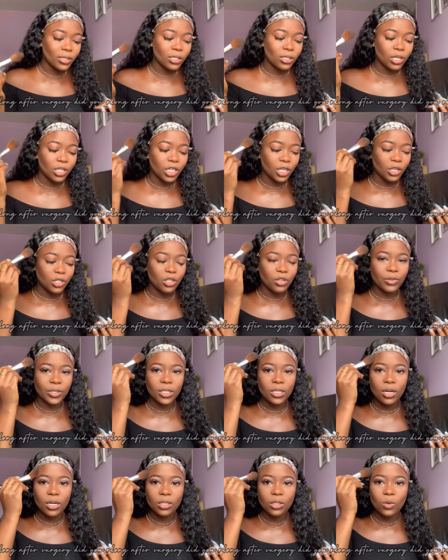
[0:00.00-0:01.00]
surgery did you
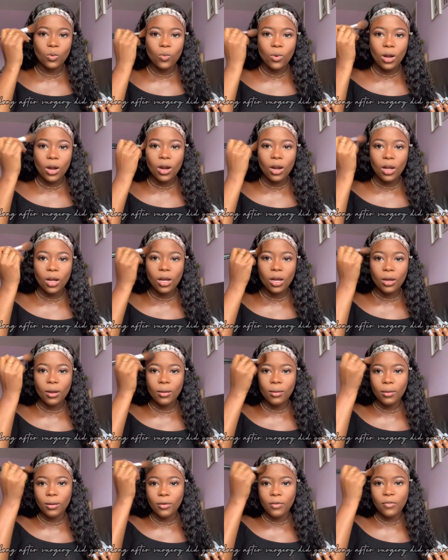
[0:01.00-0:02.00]
return to work?
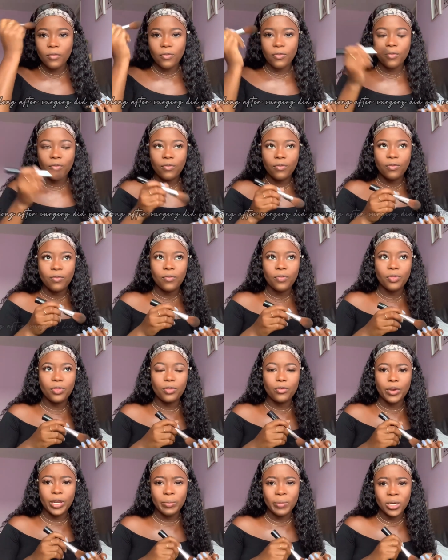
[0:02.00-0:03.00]

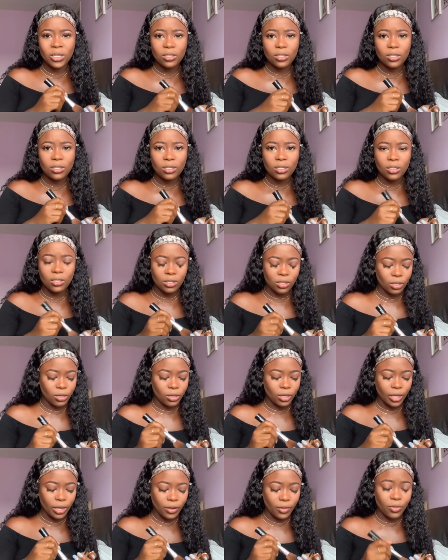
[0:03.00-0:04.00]
3 months. So
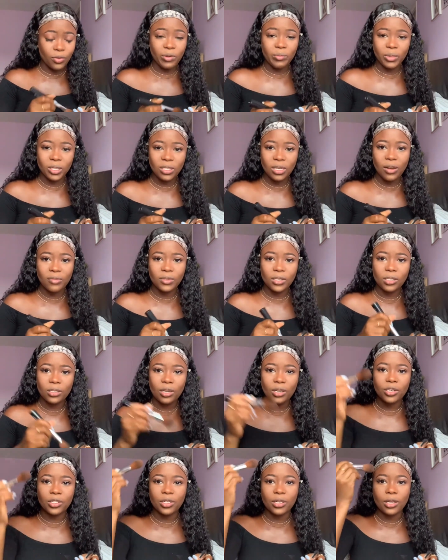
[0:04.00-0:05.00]
yeah, 3 months after
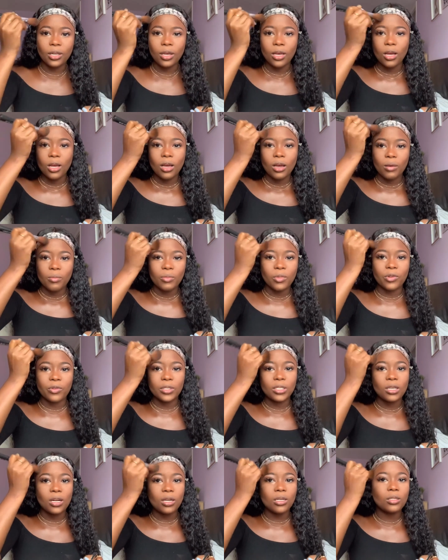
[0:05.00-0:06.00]
surgery my
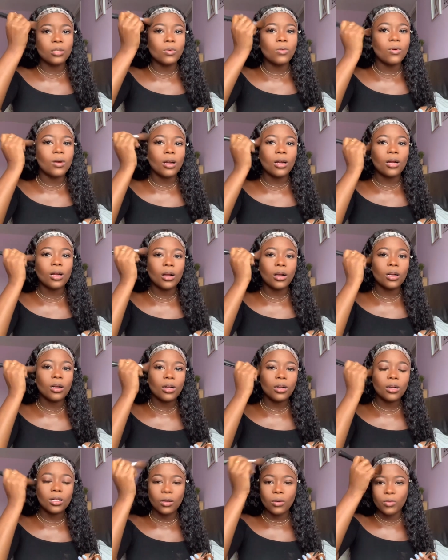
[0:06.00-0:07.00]
return to work,
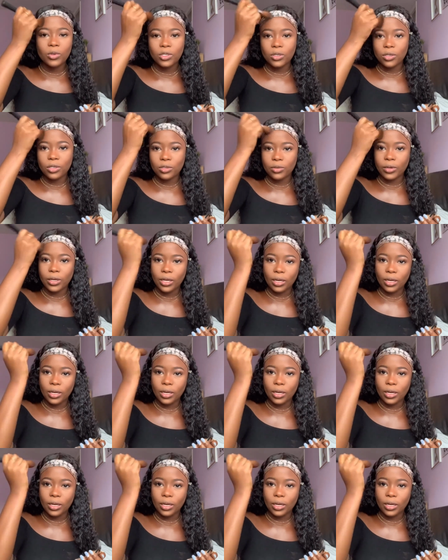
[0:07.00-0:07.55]
which was really